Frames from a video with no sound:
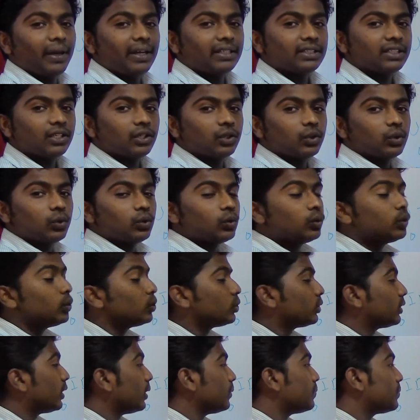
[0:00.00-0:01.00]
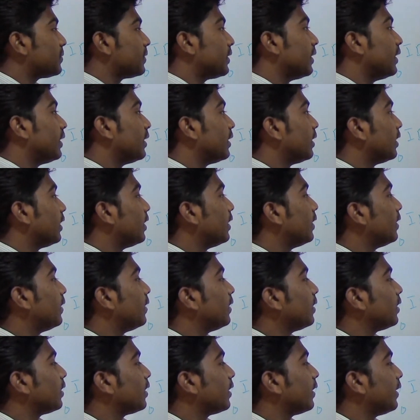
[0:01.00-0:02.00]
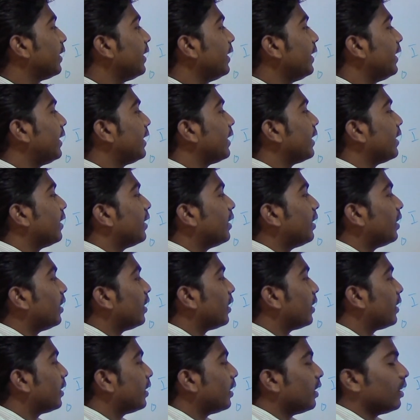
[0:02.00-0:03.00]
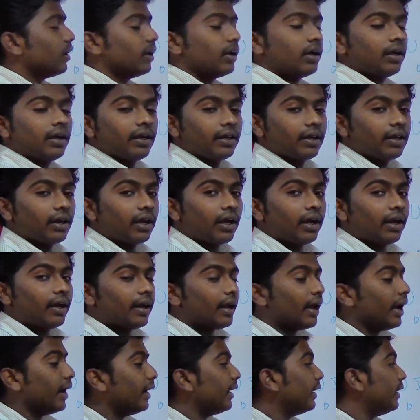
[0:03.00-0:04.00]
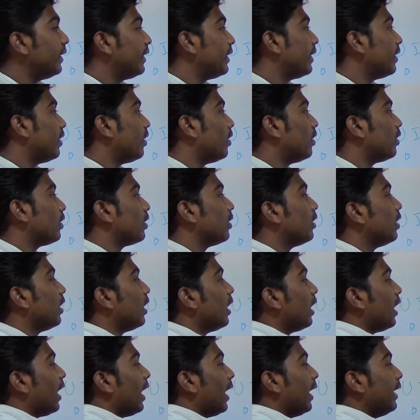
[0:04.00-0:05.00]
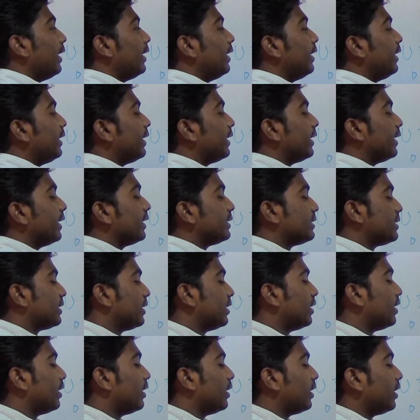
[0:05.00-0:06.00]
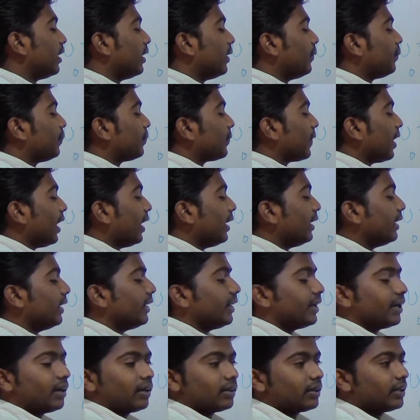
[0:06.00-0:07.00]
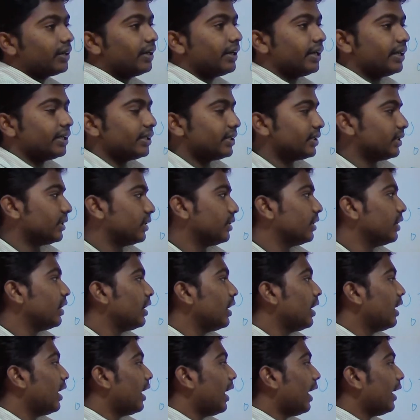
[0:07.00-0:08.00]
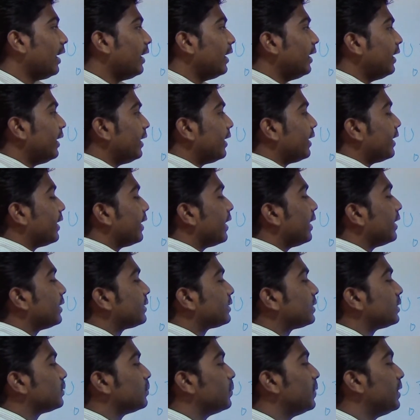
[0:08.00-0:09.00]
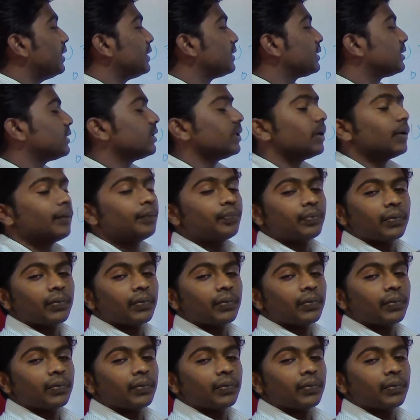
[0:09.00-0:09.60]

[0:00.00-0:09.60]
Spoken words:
major two steps in creating an identity are identity creation and identity authentication. Identity creation means